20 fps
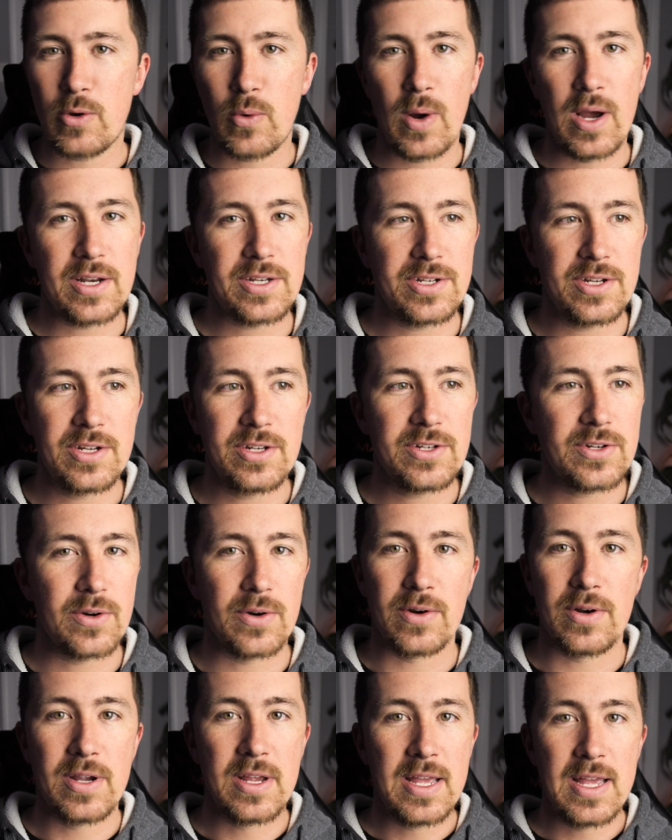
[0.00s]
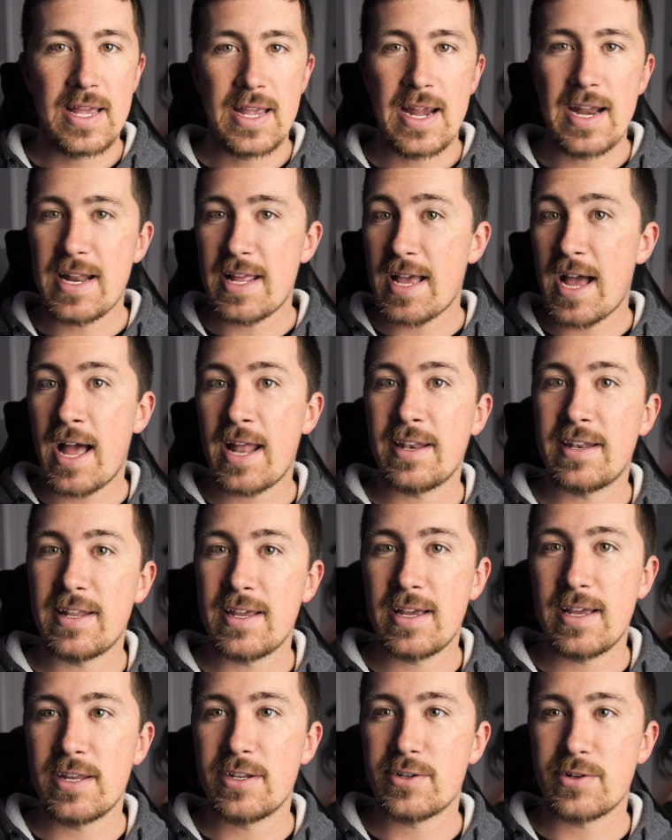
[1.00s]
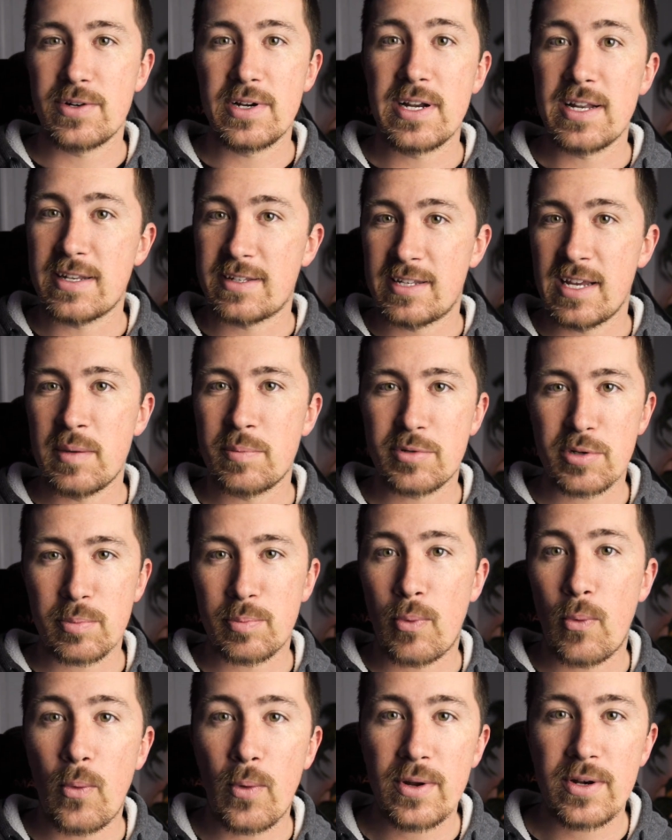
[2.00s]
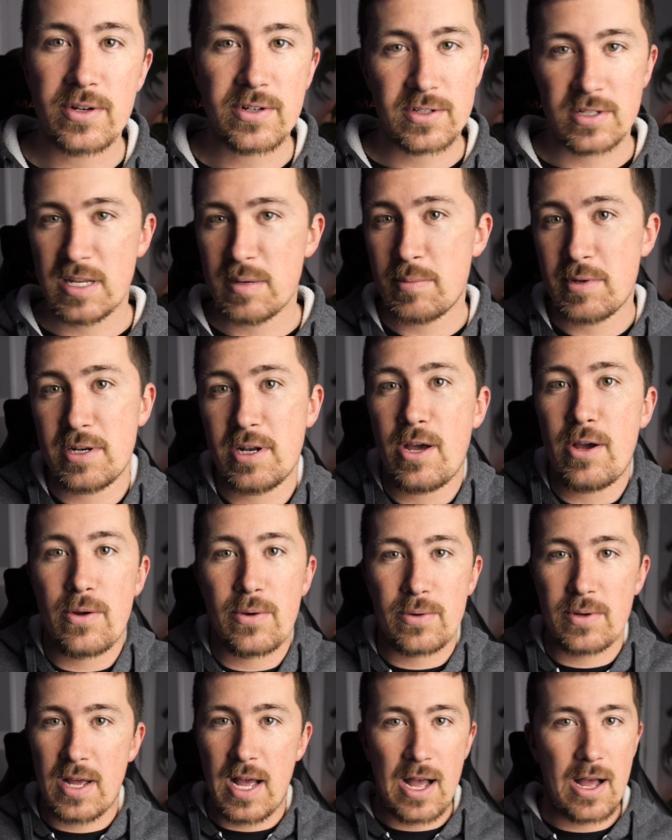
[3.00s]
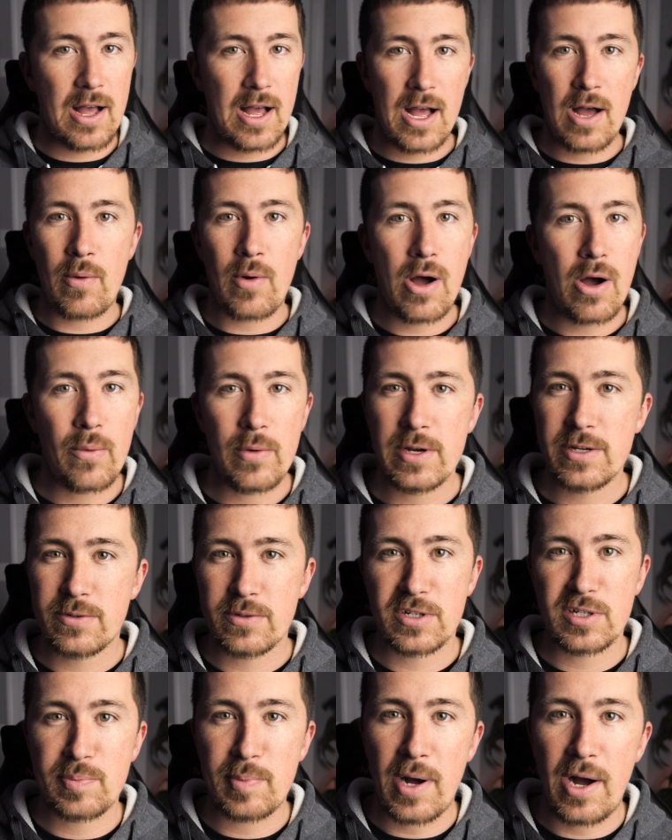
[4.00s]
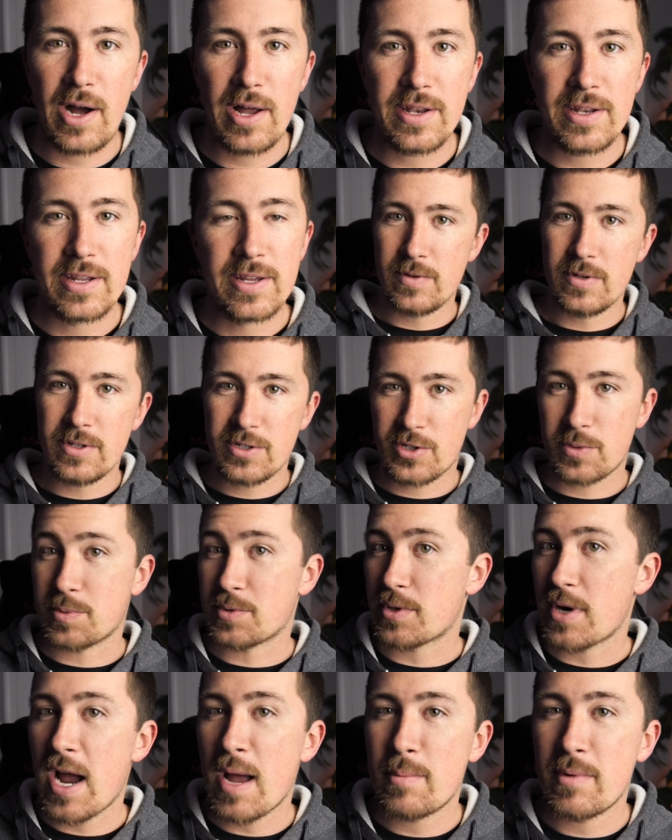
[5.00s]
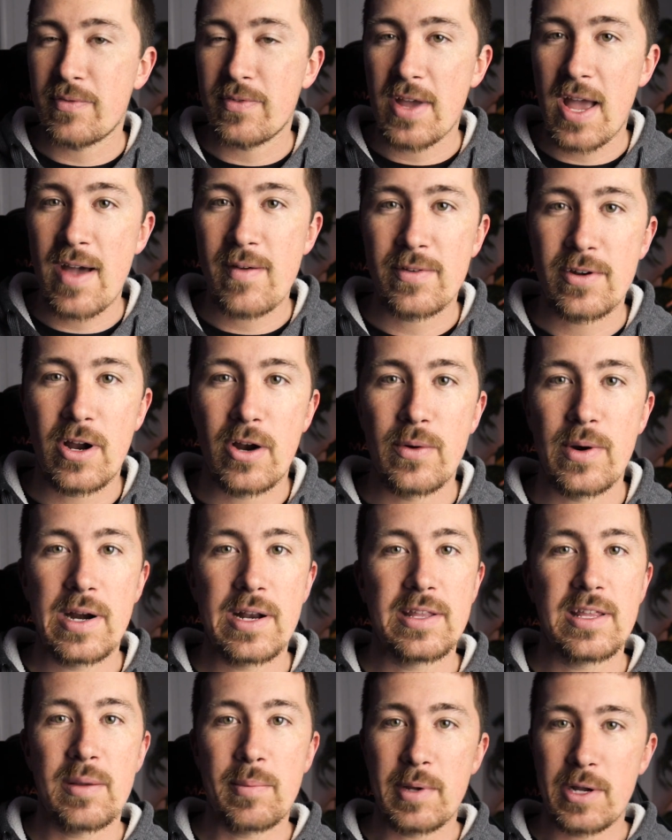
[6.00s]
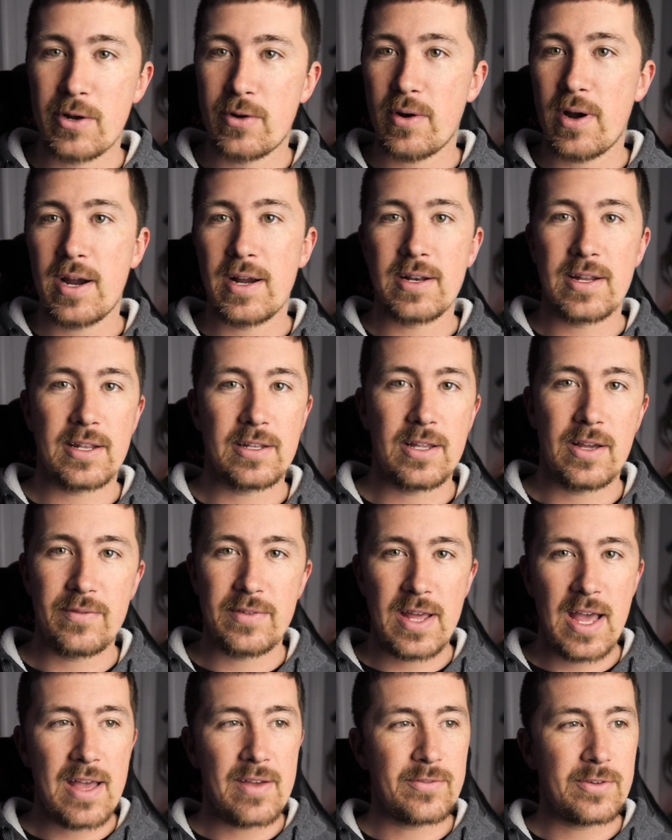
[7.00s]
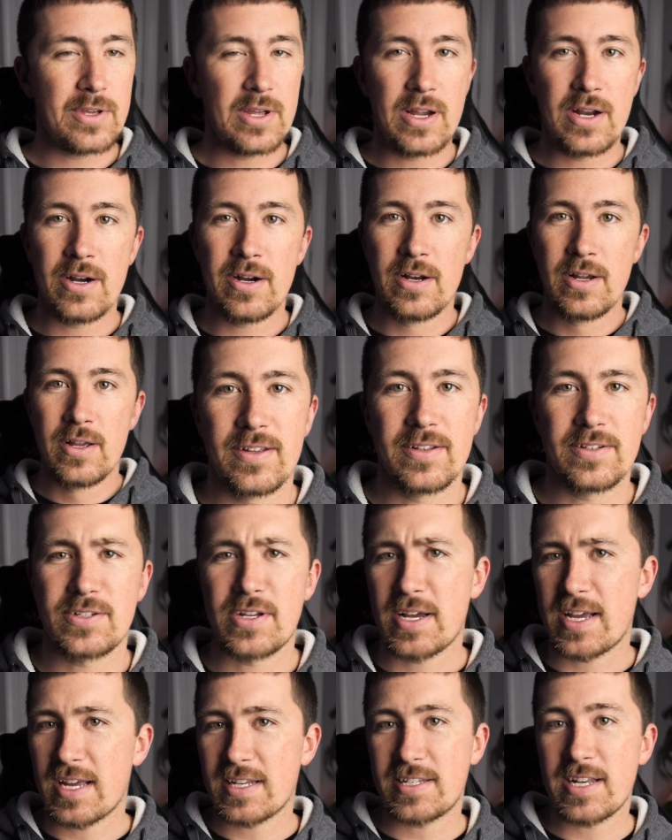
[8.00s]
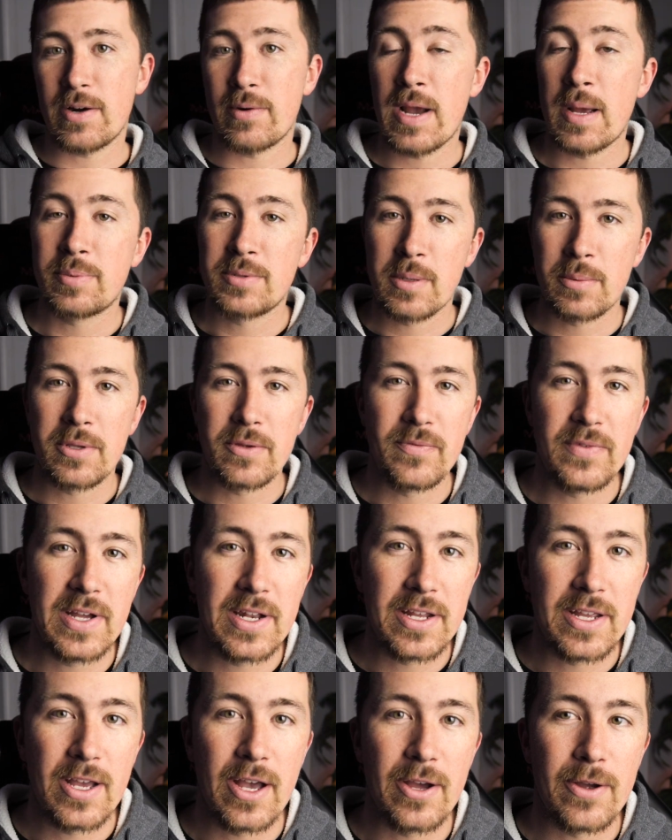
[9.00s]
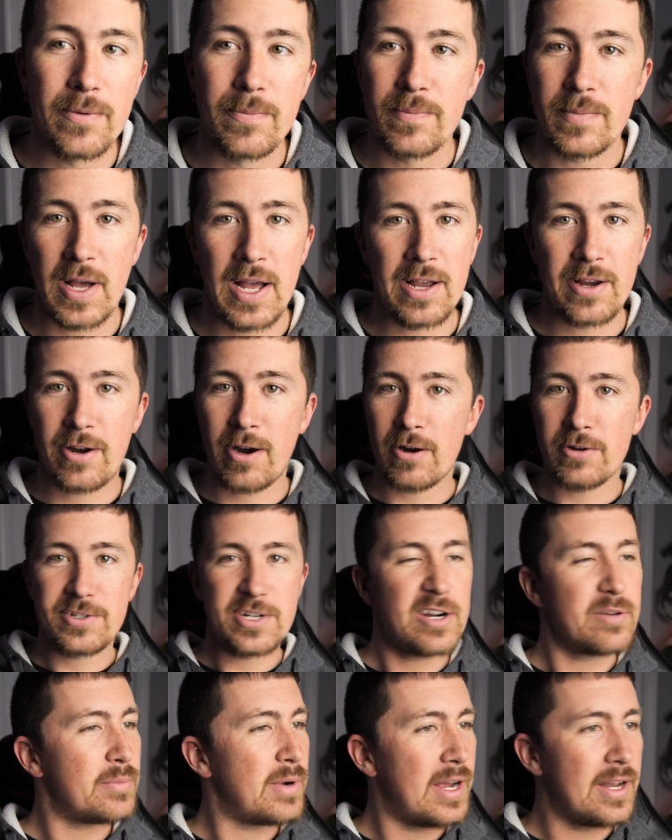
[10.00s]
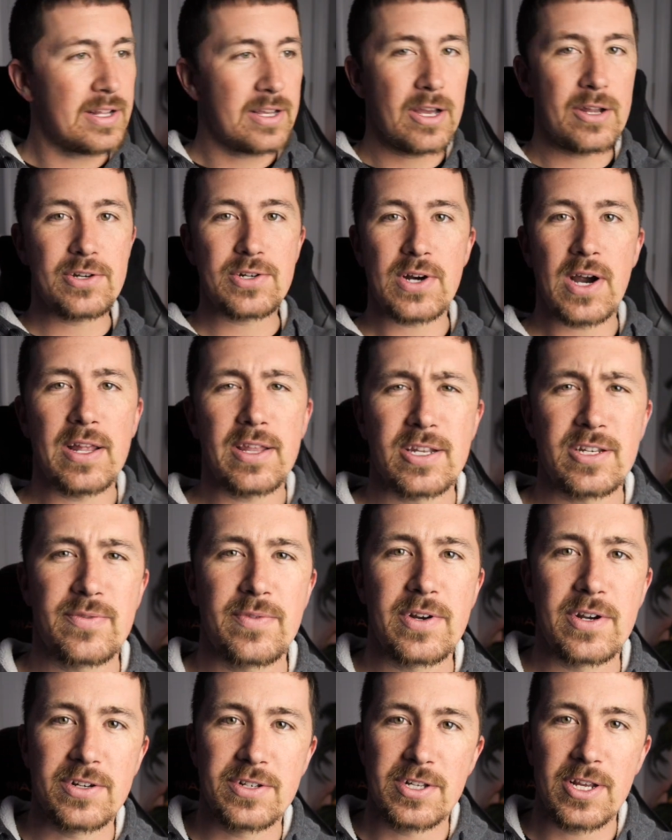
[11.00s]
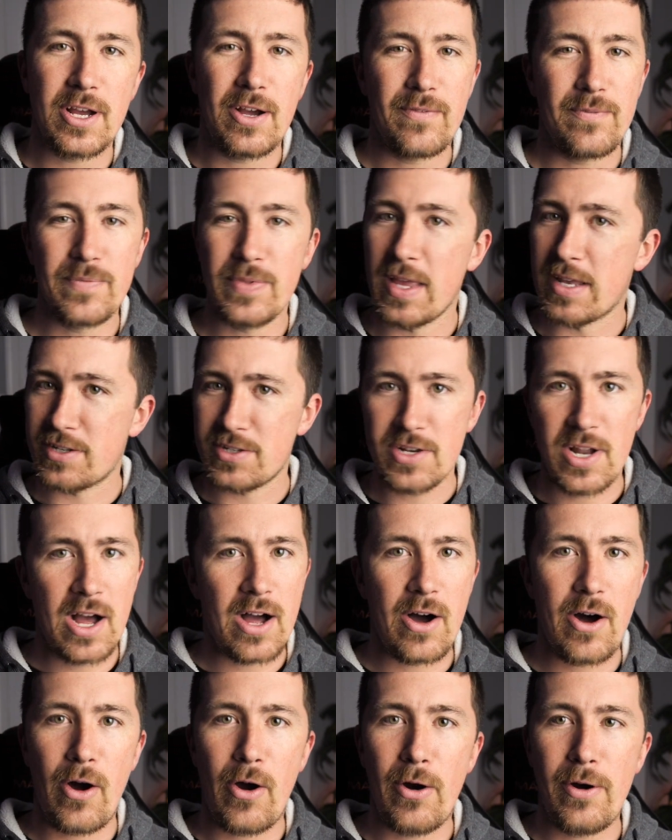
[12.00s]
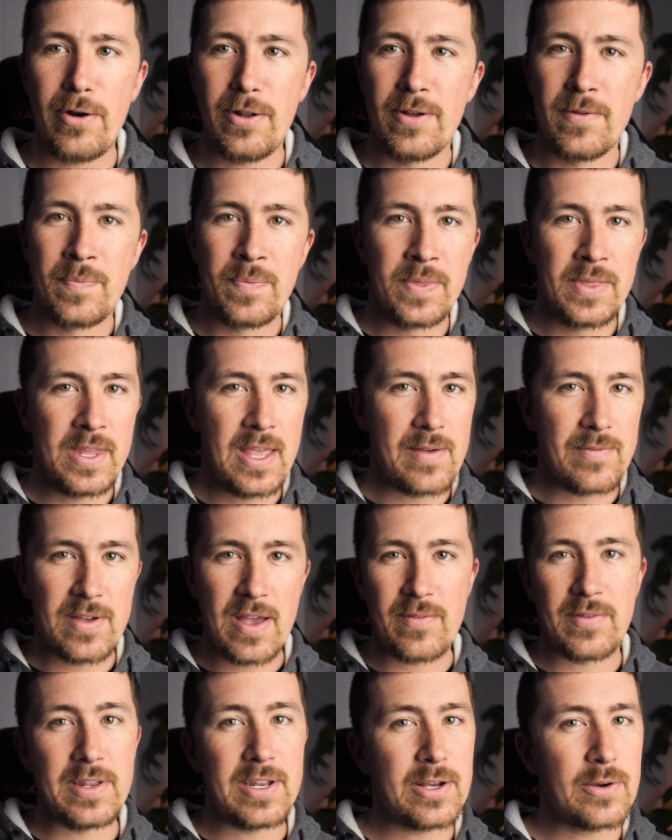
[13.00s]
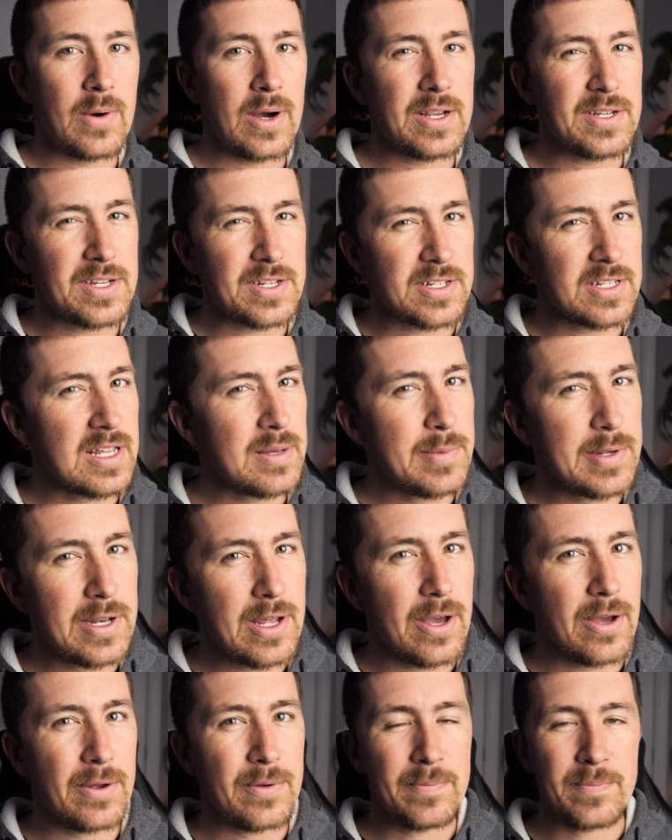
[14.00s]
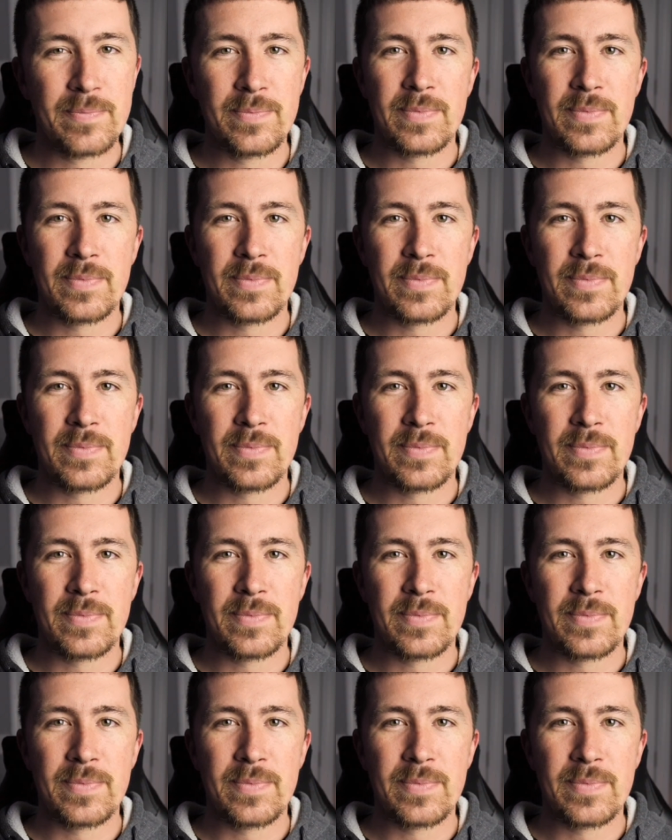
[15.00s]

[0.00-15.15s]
questions or any ideas or any tips or pointers. Let me know. I'll always respond. Subscribe if you haven't already. That'd be great. I'd love to have you here. So I guess that wraps up the video. I encourage everybody to go try this for yourself. It's not hard. If you have any questions, let me know.